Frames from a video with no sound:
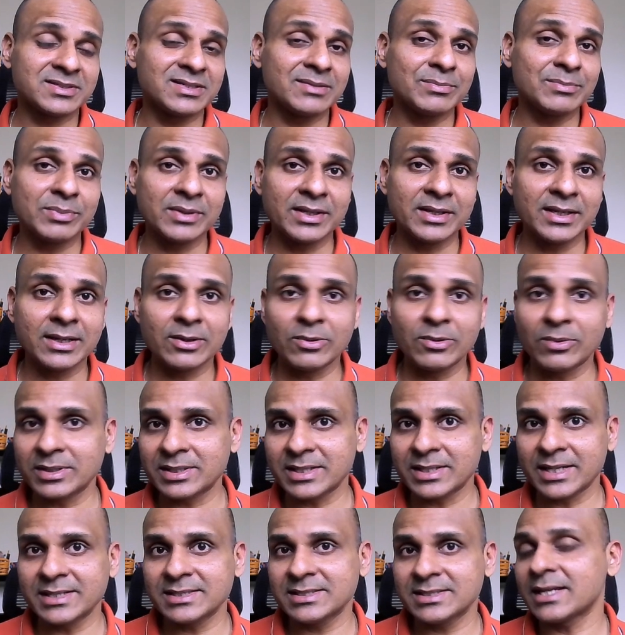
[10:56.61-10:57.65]
simply
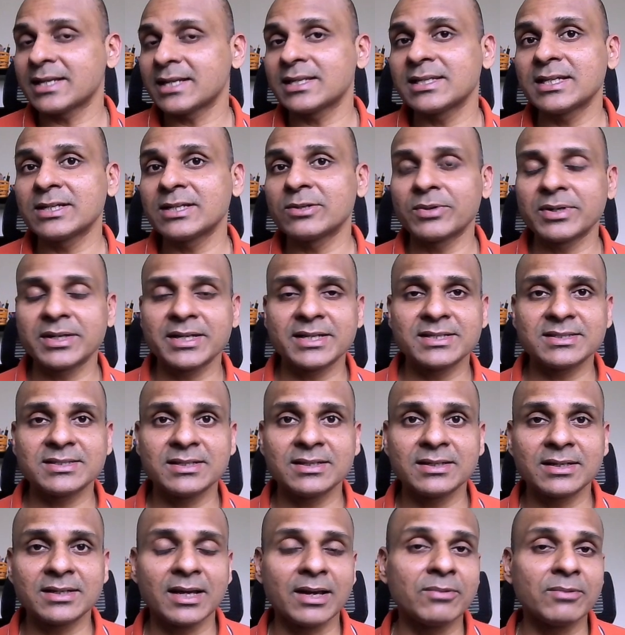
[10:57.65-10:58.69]
quantizing and
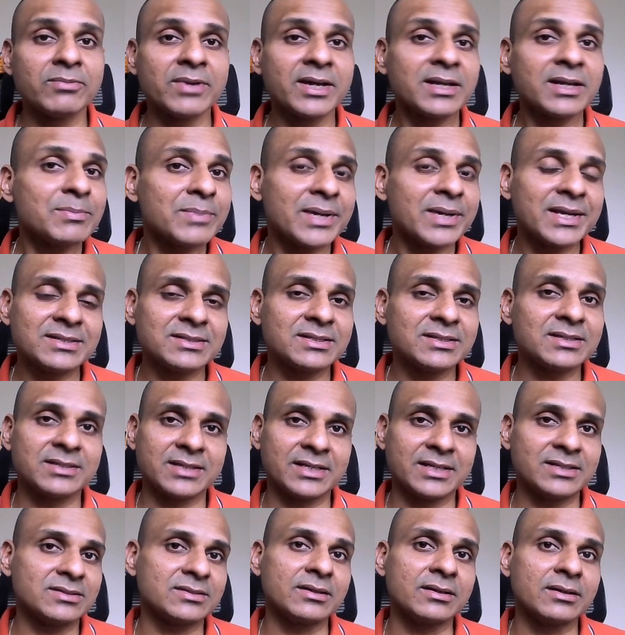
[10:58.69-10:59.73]
dequantizing a very
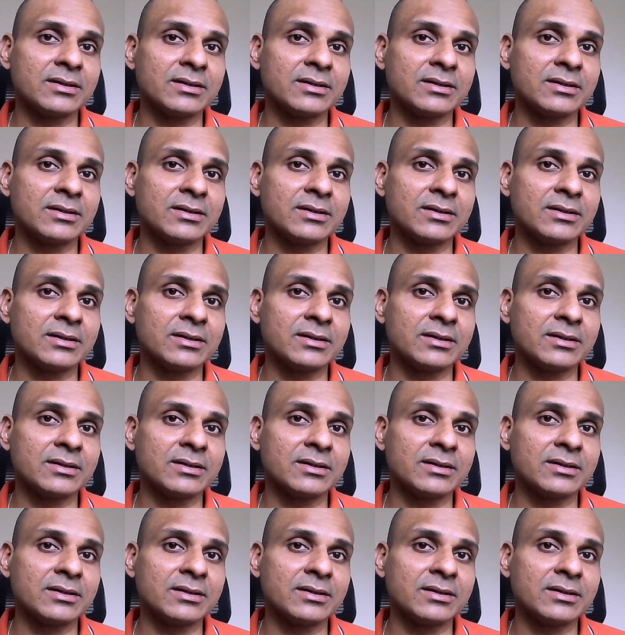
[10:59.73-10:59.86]
basic